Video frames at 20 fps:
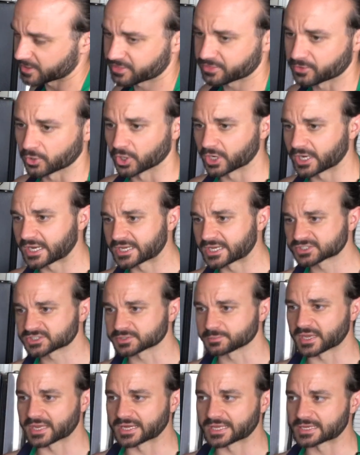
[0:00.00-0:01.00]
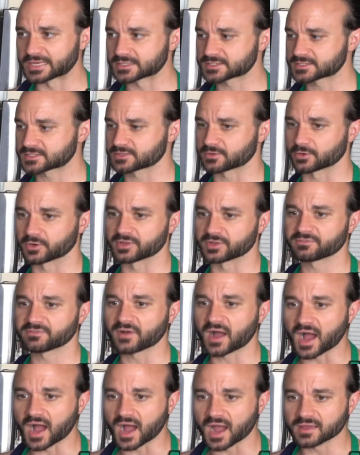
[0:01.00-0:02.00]
30-ish minutes,
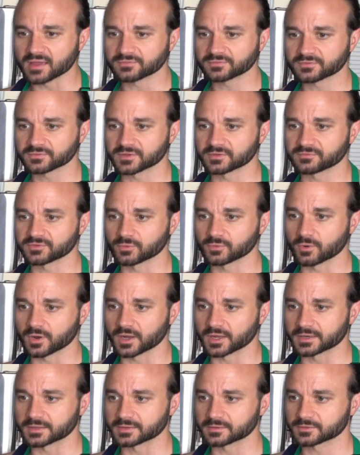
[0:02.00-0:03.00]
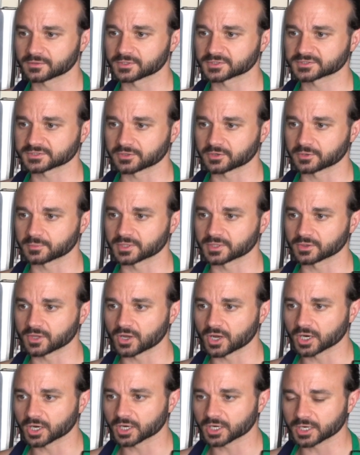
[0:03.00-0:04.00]
35 if you want it cooked a little bit
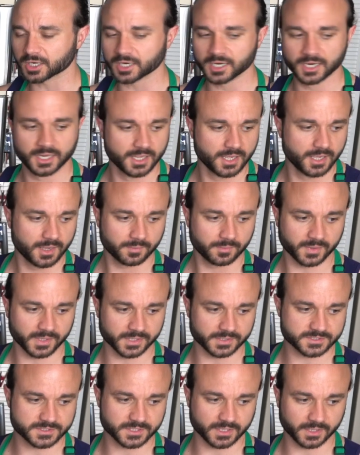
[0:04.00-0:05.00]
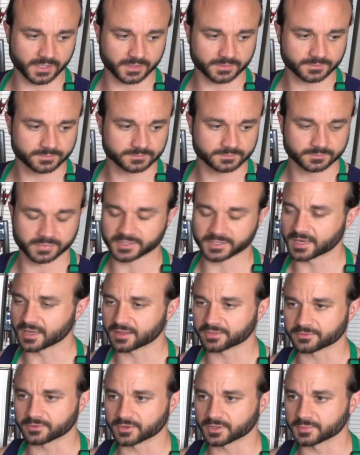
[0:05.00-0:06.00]
longer. But
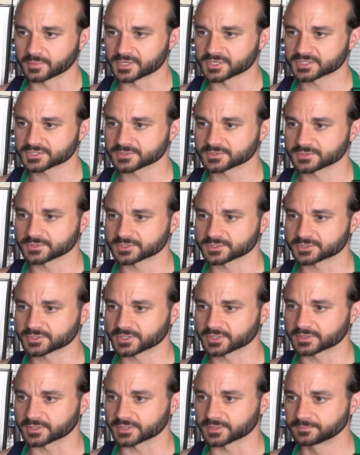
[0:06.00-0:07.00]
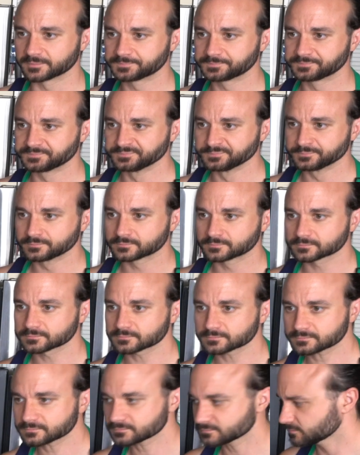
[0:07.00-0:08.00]
yeah, 30 minutes should do the trick there.
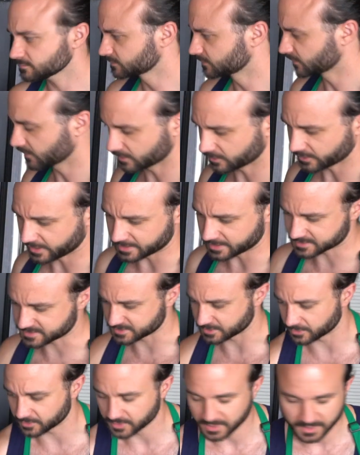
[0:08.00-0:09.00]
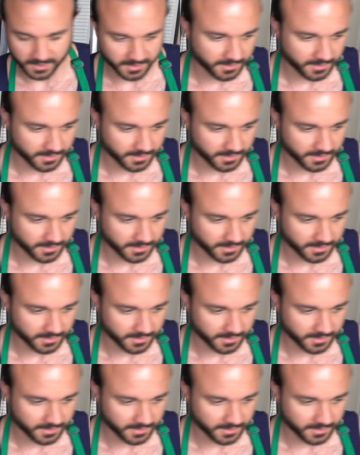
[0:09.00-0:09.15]
All right, so